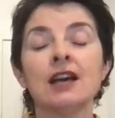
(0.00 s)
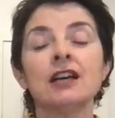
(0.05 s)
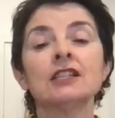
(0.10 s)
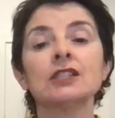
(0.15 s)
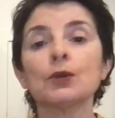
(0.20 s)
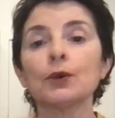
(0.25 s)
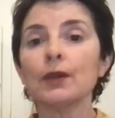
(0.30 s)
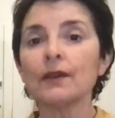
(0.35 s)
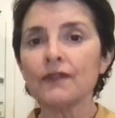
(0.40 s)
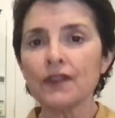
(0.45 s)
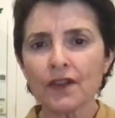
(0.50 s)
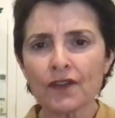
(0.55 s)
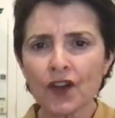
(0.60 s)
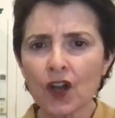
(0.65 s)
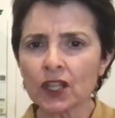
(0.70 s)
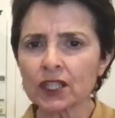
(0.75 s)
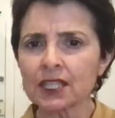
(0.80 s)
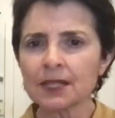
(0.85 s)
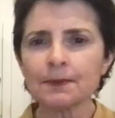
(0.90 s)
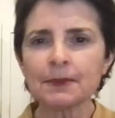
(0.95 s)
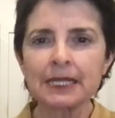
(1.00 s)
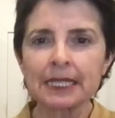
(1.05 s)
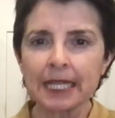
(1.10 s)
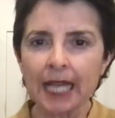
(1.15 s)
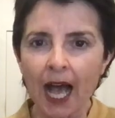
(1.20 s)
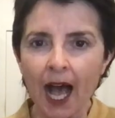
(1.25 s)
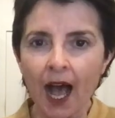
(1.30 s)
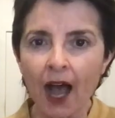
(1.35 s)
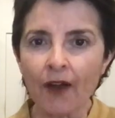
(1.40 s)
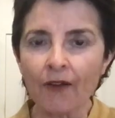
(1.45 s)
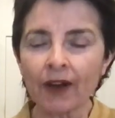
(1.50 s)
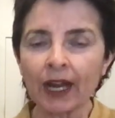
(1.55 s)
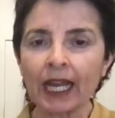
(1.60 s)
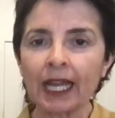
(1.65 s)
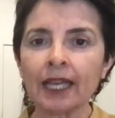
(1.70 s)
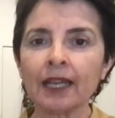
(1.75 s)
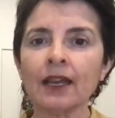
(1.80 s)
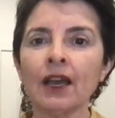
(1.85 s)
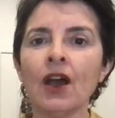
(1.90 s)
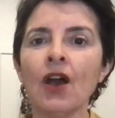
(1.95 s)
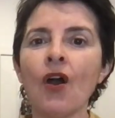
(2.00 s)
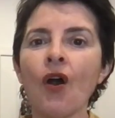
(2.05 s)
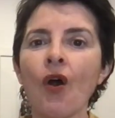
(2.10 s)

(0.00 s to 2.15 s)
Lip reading: So if you've got some scarring